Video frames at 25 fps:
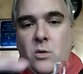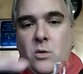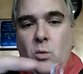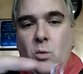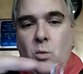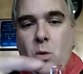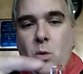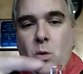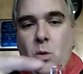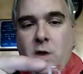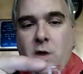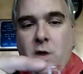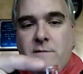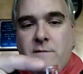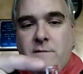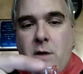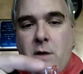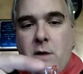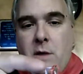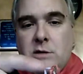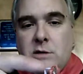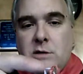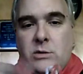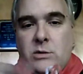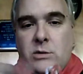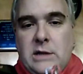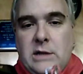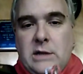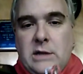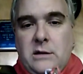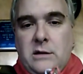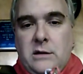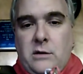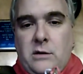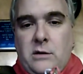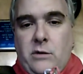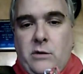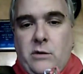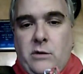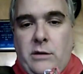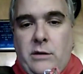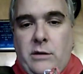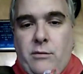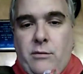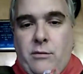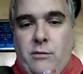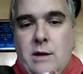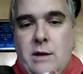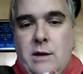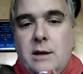where I've marked it with that little green
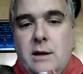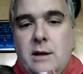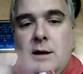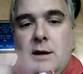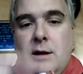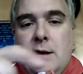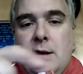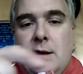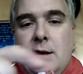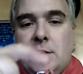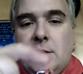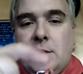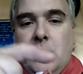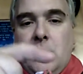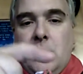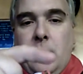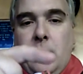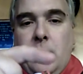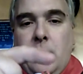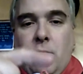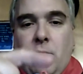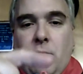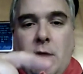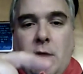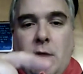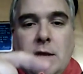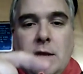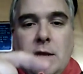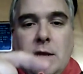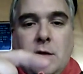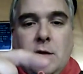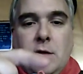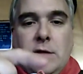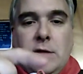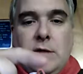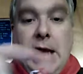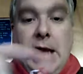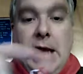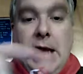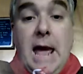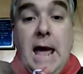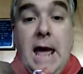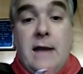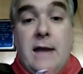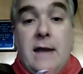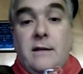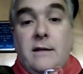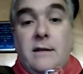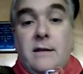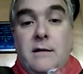thread, that's going to be right near the
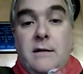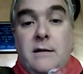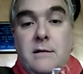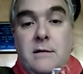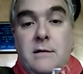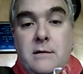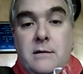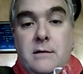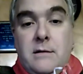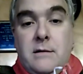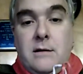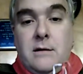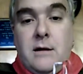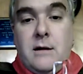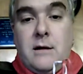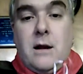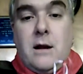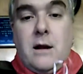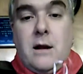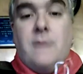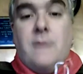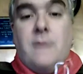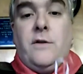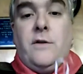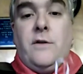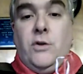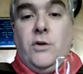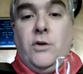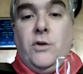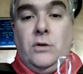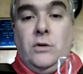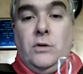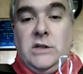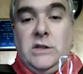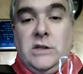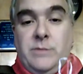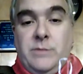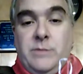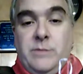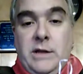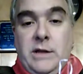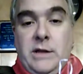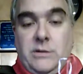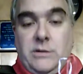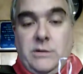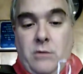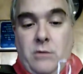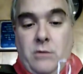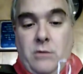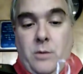end of our newly
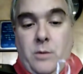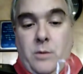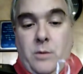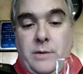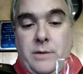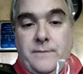spliced rope.